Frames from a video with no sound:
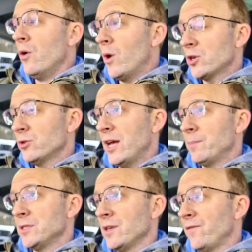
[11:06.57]
Watch what
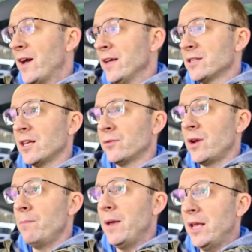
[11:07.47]
happens if I
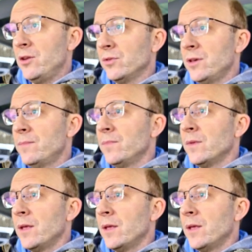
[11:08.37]
accelerate manually.